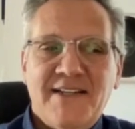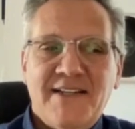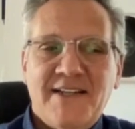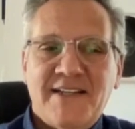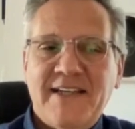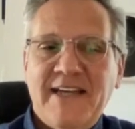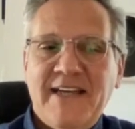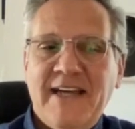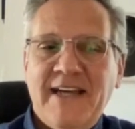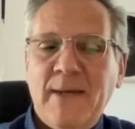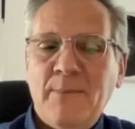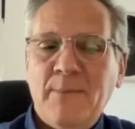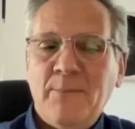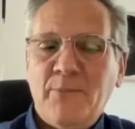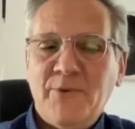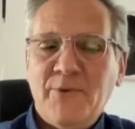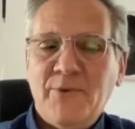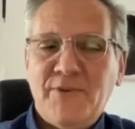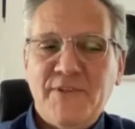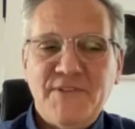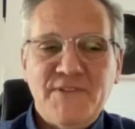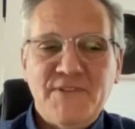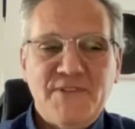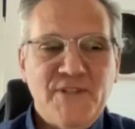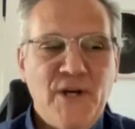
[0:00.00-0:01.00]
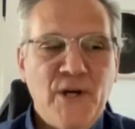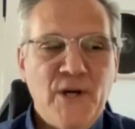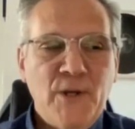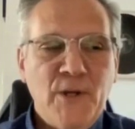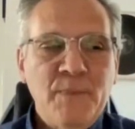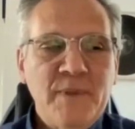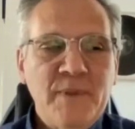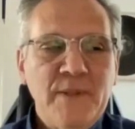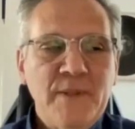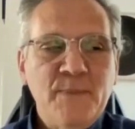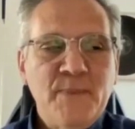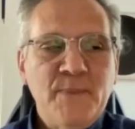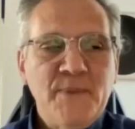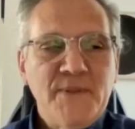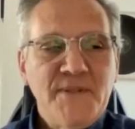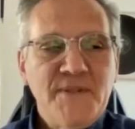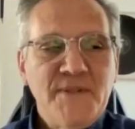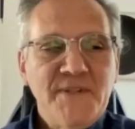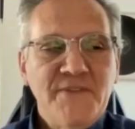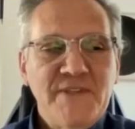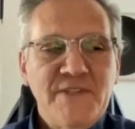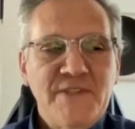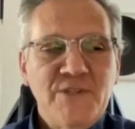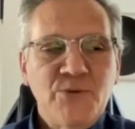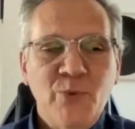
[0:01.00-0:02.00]
a camp with these young people
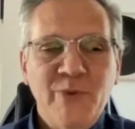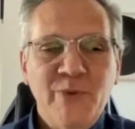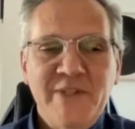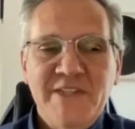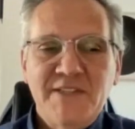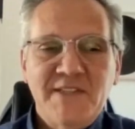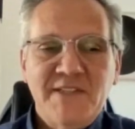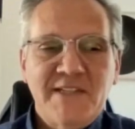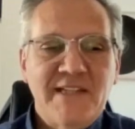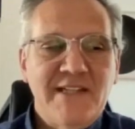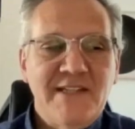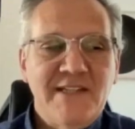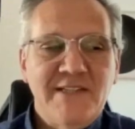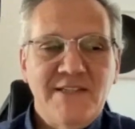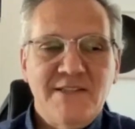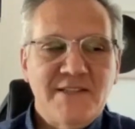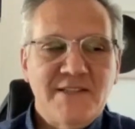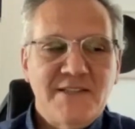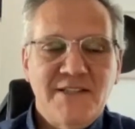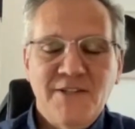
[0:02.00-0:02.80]
and these whiz kids,